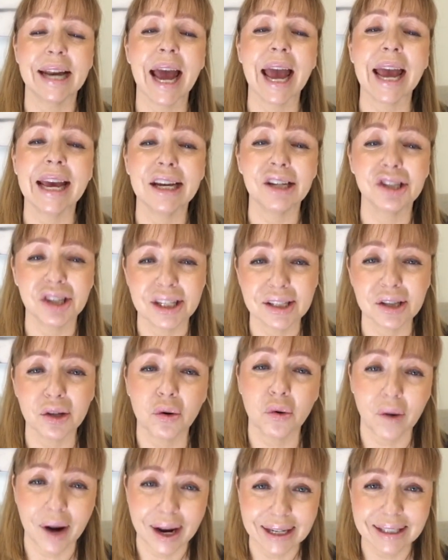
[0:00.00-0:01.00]
AHAs are
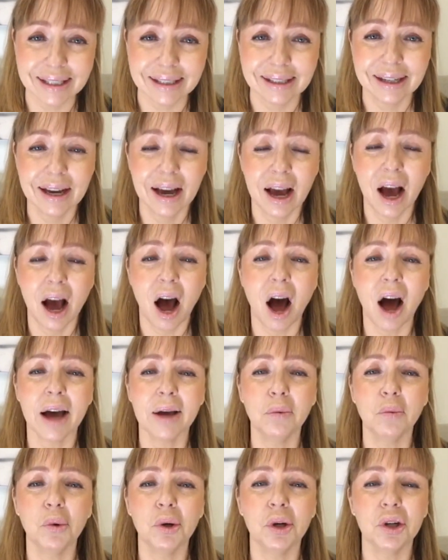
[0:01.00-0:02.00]
great.
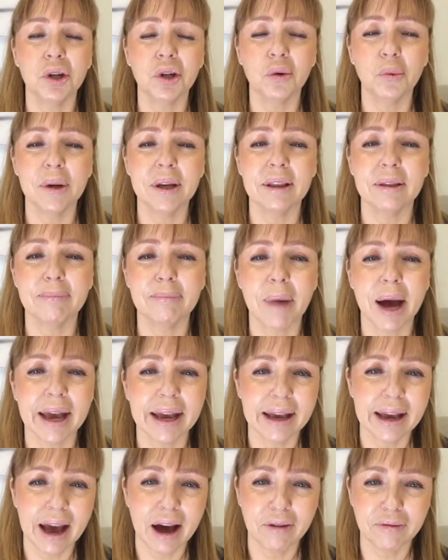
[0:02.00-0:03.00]
I work with
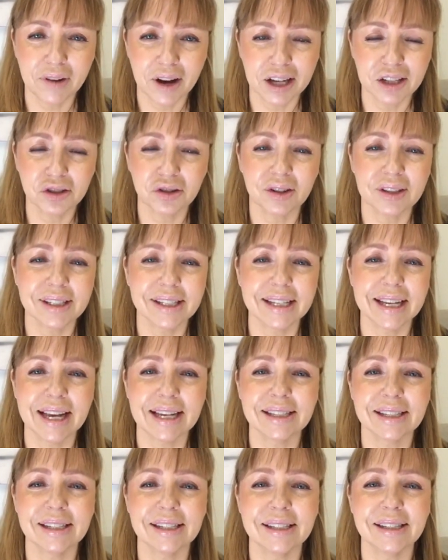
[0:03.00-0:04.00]
my alpha hydroxy
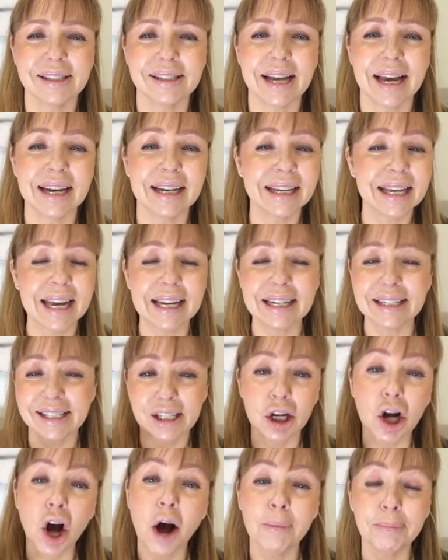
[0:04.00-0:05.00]
acids, and again, it's
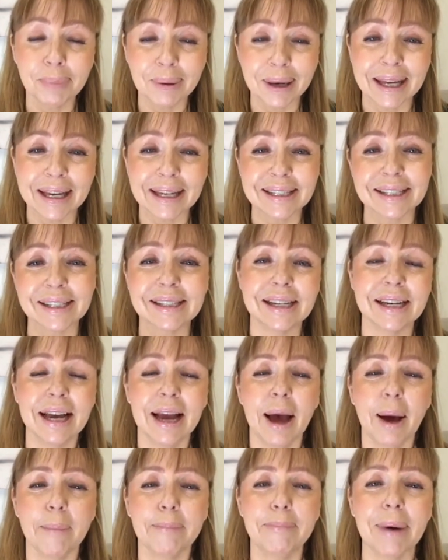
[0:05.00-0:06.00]
a complex,
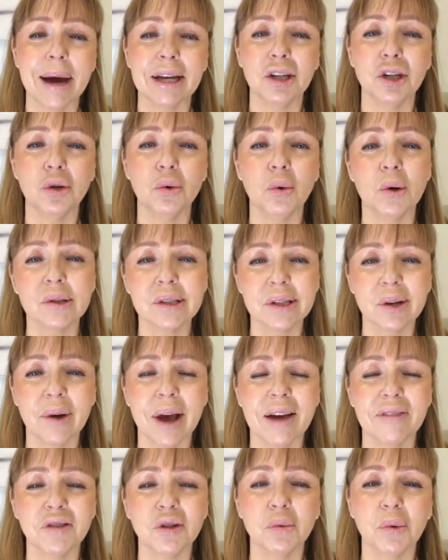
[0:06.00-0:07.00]
but you also
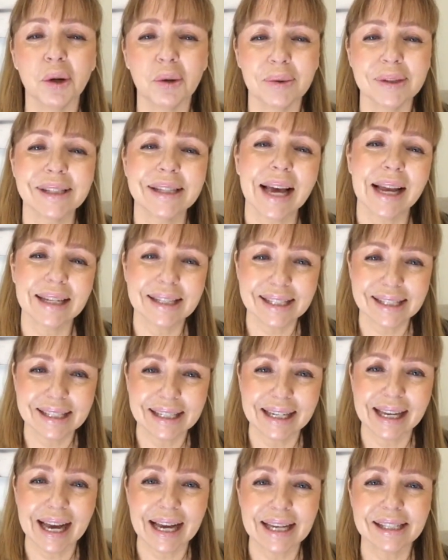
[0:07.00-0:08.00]
have to work with
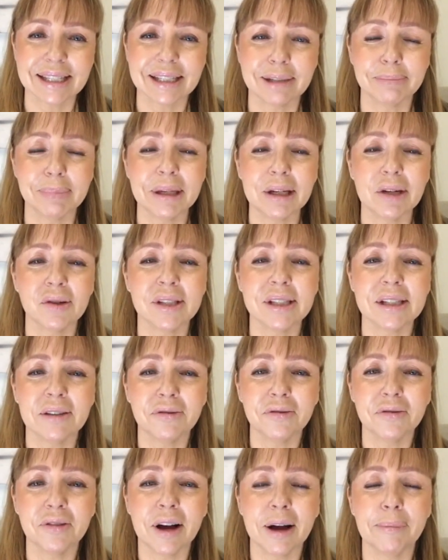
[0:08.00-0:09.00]
salicylic acid, because if,
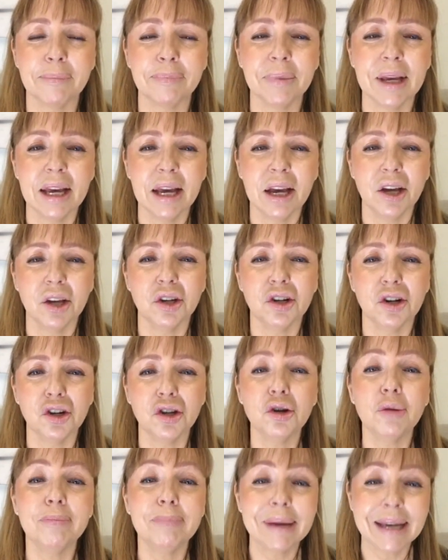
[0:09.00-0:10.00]
you know,
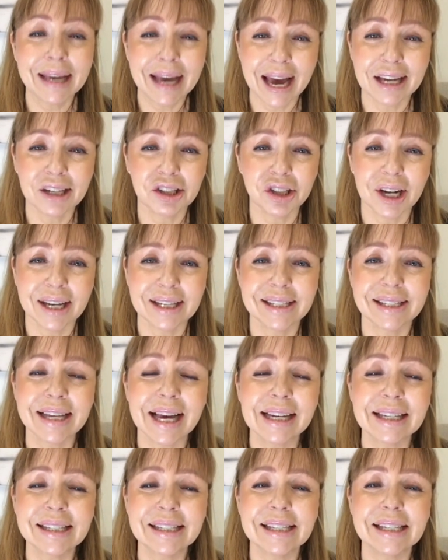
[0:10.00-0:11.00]
your BHA,
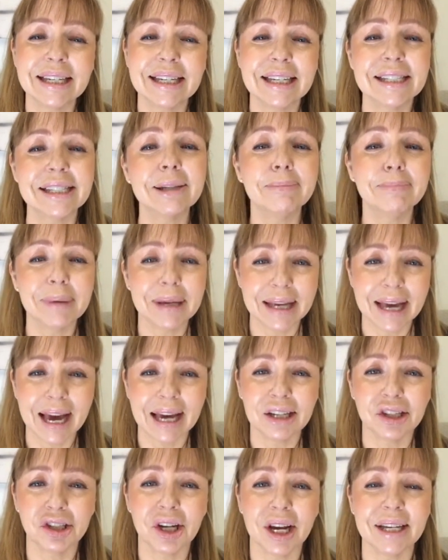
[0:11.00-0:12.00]
salicylic is a
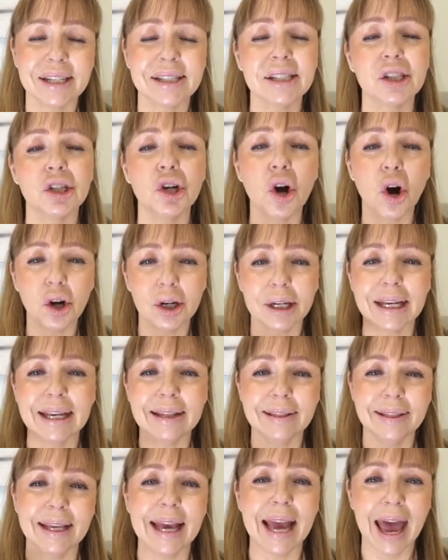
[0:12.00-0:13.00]
BHA, it's not
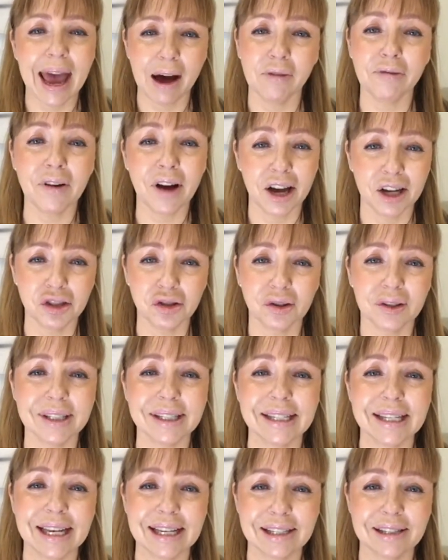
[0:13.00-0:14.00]
in the alpha
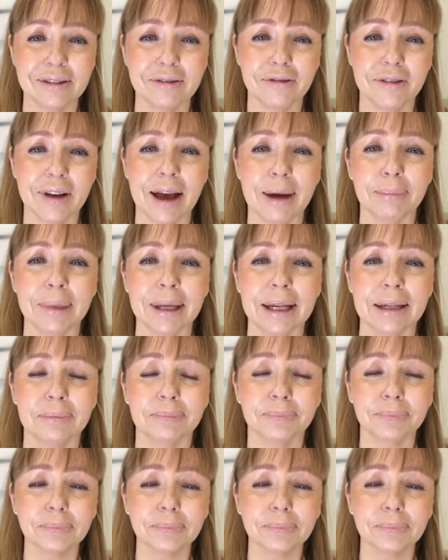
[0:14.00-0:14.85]
hydroxy acid family.